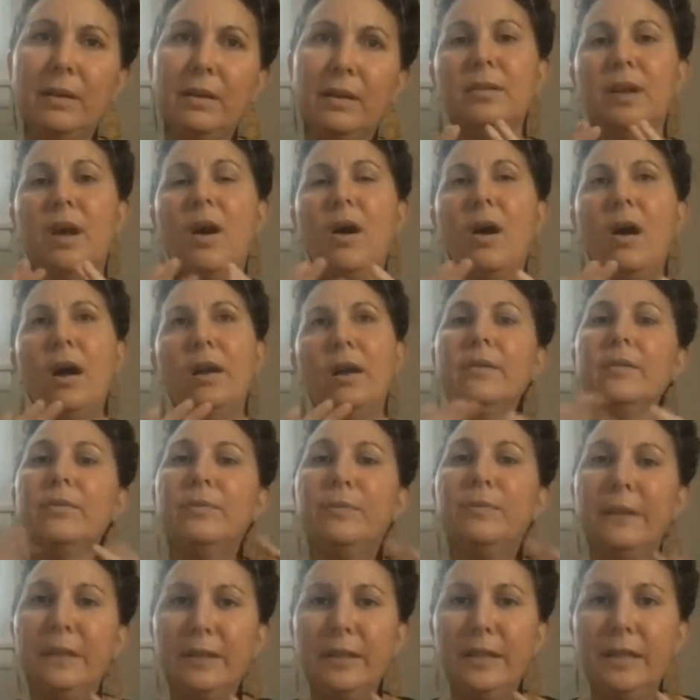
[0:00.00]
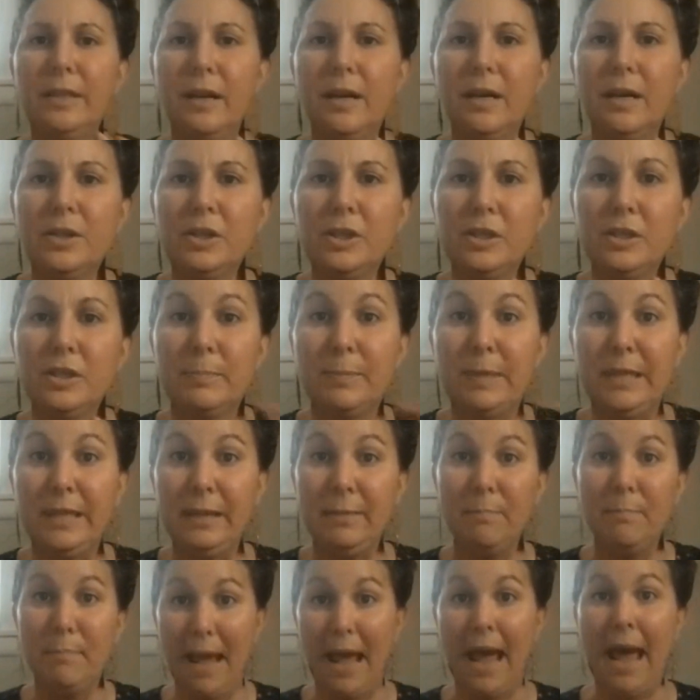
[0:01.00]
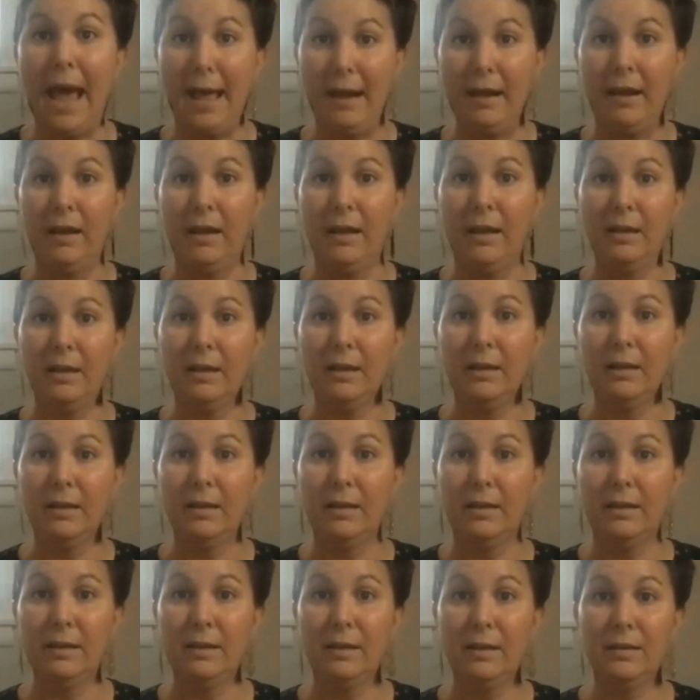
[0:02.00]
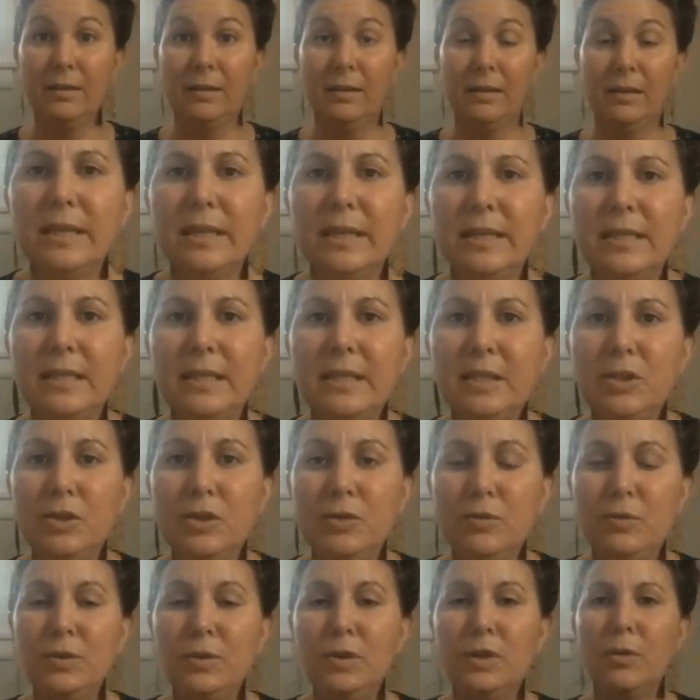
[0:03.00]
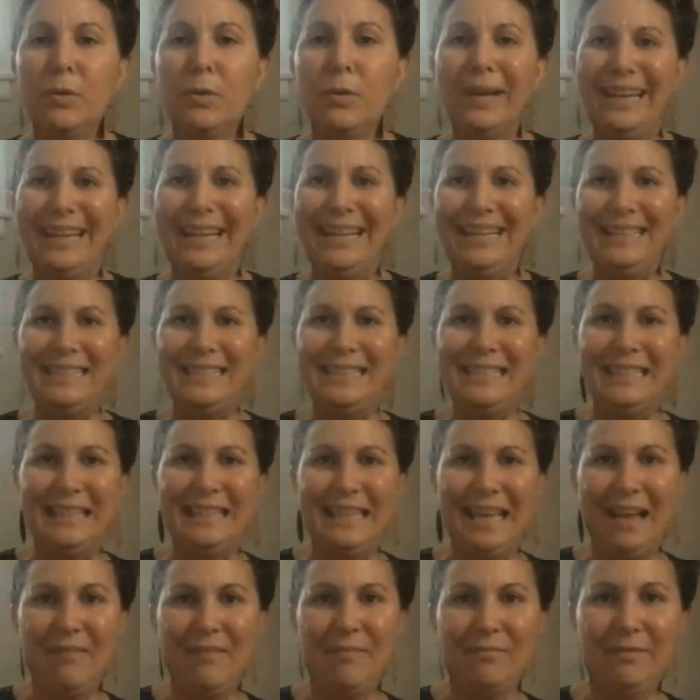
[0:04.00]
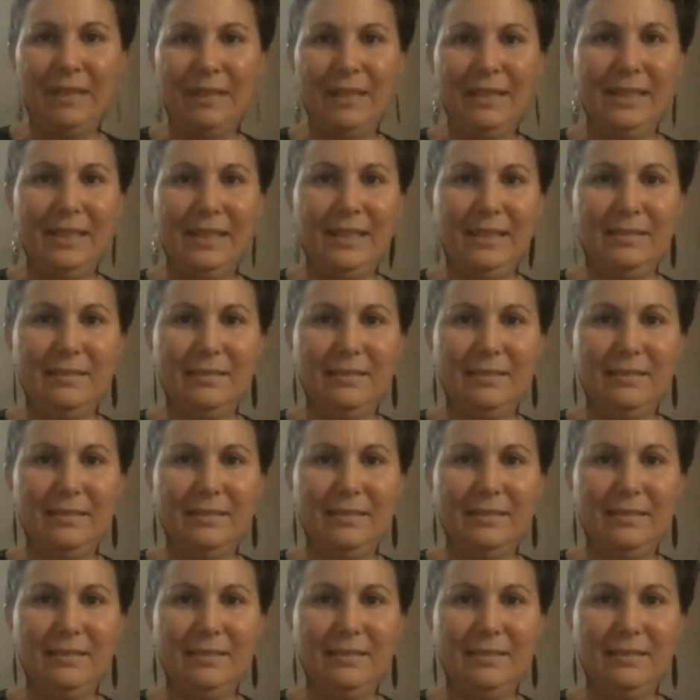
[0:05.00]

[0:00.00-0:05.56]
on feeling nauseous being bad. I teach you to go into that feeling.